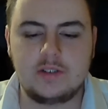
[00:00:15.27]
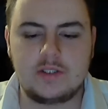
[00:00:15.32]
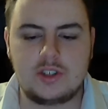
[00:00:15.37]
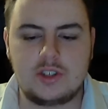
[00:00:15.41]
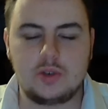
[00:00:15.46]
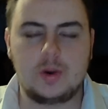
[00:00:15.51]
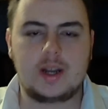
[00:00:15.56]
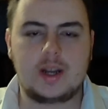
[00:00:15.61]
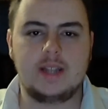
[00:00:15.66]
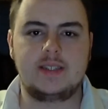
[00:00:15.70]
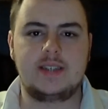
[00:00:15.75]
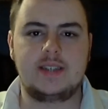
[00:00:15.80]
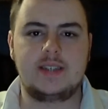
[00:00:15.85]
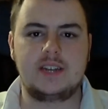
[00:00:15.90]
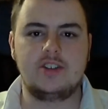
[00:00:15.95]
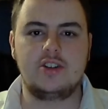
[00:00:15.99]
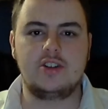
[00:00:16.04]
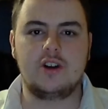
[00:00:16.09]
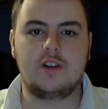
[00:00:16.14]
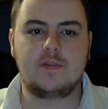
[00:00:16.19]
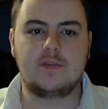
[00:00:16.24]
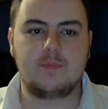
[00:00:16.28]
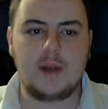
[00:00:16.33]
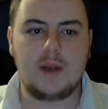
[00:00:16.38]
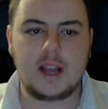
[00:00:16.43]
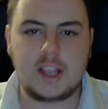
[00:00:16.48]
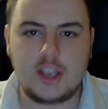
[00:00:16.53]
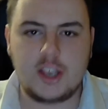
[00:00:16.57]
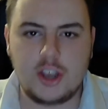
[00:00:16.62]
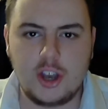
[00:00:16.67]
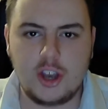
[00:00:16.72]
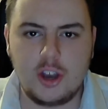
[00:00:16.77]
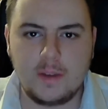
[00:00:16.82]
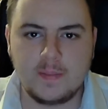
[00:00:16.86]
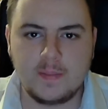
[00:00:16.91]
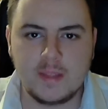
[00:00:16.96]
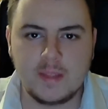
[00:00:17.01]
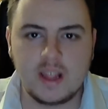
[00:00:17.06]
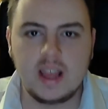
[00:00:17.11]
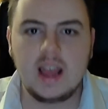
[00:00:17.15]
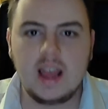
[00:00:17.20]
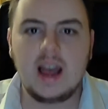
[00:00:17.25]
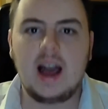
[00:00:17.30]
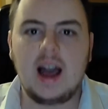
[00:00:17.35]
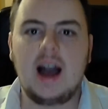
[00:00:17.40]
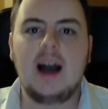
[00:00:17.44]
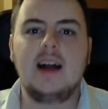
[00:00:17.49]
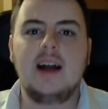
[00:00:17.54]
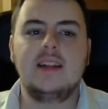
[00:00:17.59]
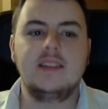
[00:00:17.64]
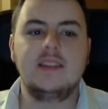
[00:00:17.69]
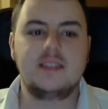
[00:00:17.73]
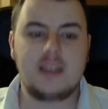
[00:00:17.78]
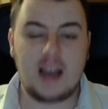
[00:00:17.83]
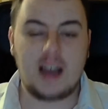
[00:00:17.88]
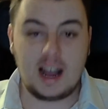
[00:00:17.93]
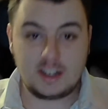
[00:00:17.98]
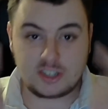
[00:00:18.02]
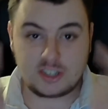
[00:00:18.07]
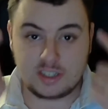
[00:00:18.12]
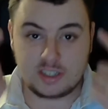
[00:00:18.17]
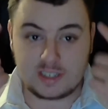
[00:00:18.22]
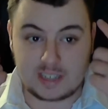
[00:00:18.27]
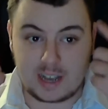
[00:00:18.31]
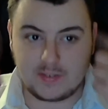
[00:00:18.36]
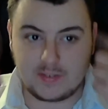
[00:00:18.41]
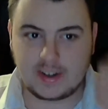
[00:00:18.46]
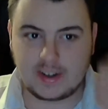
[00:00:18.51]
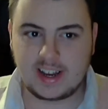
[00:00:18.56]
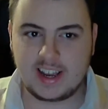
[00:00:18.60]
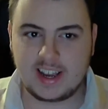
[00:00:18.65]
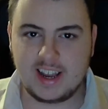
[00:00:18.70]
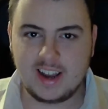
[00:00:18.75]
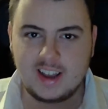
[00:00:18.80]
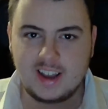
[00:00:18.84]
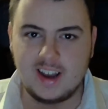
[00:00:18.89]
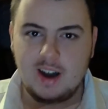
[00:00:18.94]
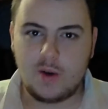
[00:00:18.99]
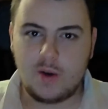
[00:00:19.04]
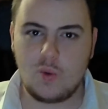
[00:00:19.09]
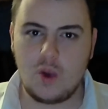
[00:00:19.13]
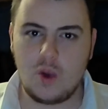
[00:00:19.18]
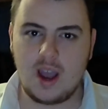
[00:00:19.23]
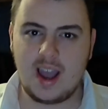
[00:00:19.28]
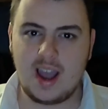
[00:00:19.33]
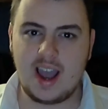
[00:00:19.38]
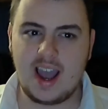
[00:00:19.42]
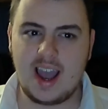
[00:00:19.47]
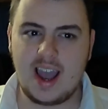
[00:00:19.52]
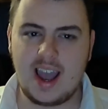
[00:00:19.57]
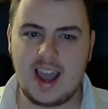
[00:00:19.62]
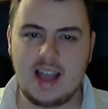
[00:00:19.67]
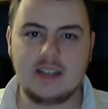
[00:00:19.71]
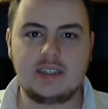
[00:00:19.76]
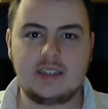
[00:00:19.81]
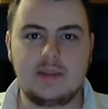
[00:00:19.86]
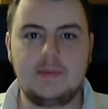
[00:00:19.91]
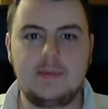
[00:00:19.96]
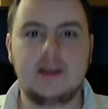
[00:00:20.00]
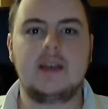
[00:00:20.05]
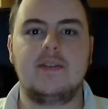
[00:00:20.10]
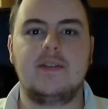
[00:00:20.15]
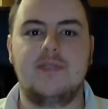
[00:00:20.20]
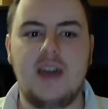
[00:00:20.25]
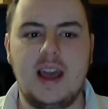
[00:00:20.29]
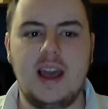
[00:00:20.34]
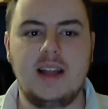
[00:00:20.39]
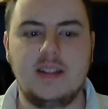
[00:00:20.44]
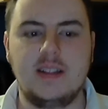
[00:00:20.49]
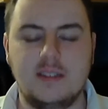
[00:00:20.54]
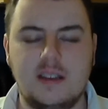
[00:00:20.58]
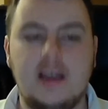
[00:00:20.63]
So we're continuing off my queue, and as you can see, I've had a haircut. Well, hey, it's a big event.